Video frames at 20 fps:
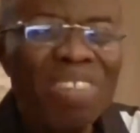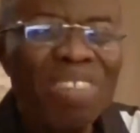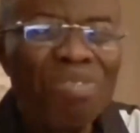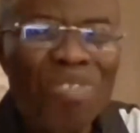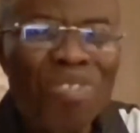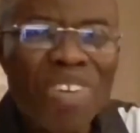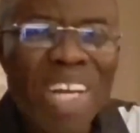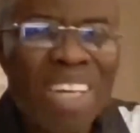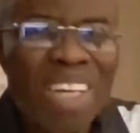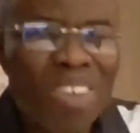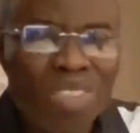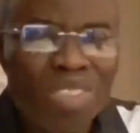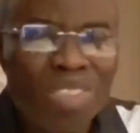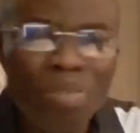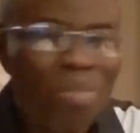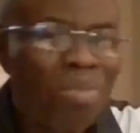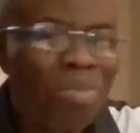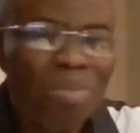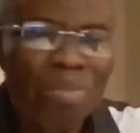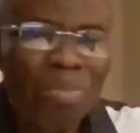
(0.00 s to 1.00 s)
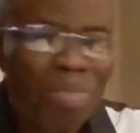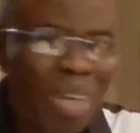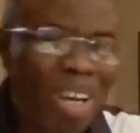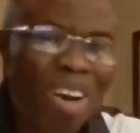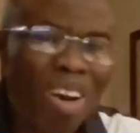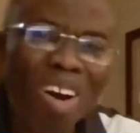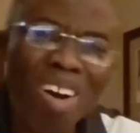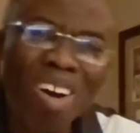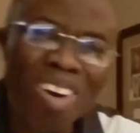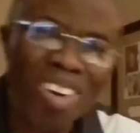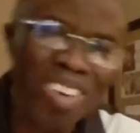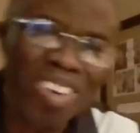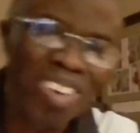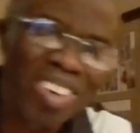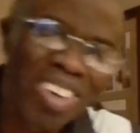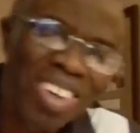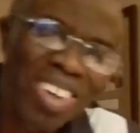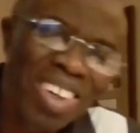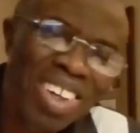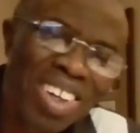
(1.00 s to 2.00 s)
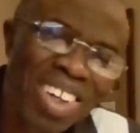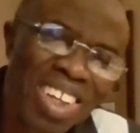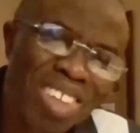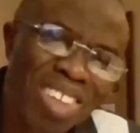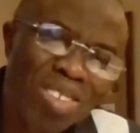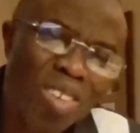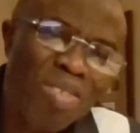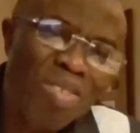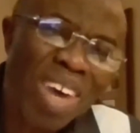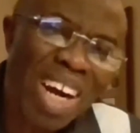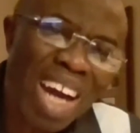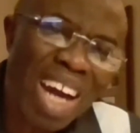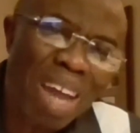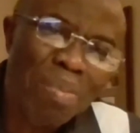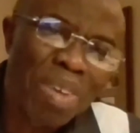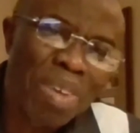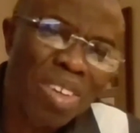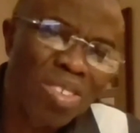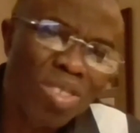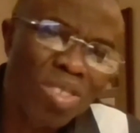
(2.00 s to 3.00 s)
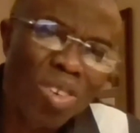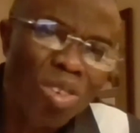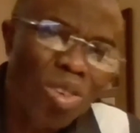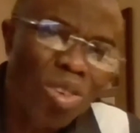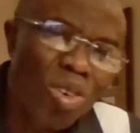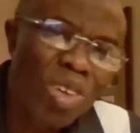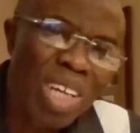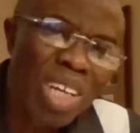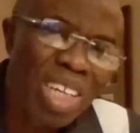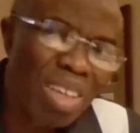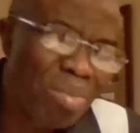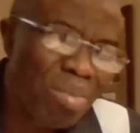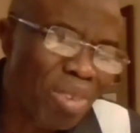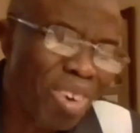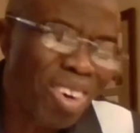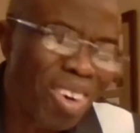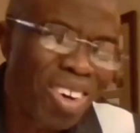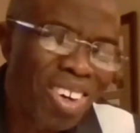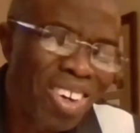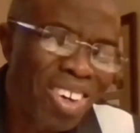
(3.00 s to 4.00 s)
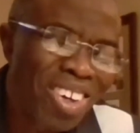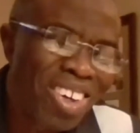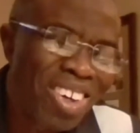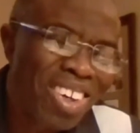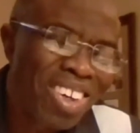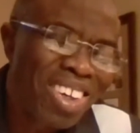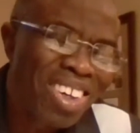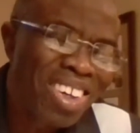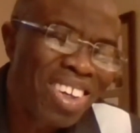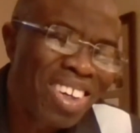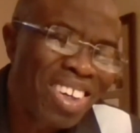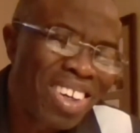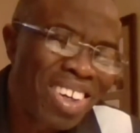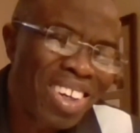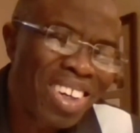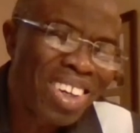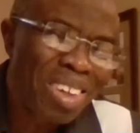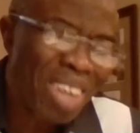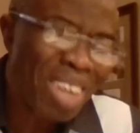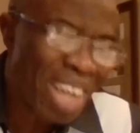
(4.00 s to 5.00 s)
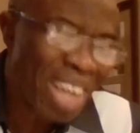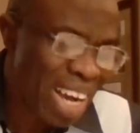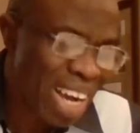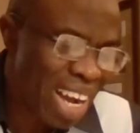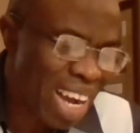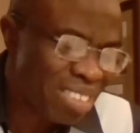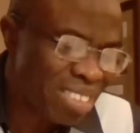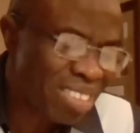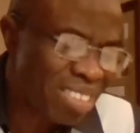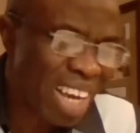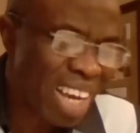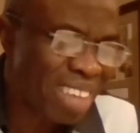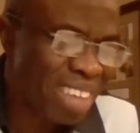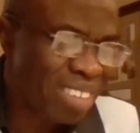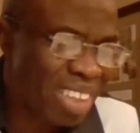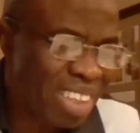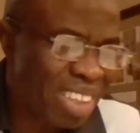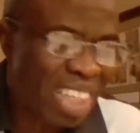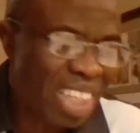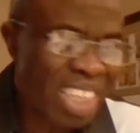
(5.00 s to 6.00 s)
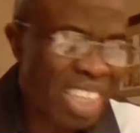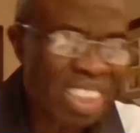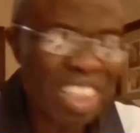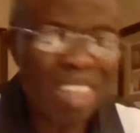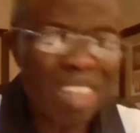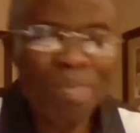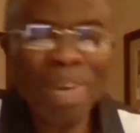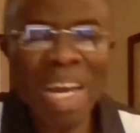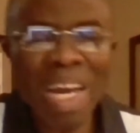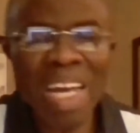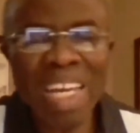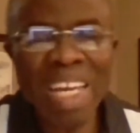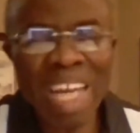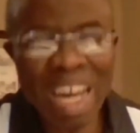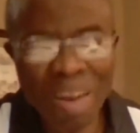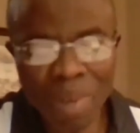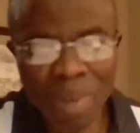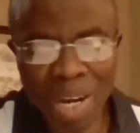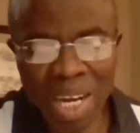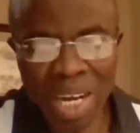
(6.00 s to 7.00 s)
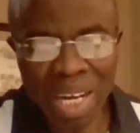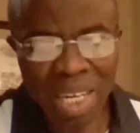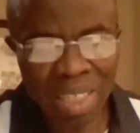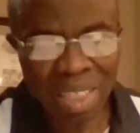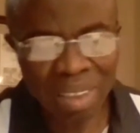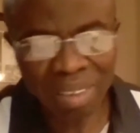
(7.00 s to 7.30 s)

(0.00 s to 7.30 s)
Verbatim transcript: the fruit that doesn't belong. It's overripe, it's no good anymore, uh, as, as indicated by our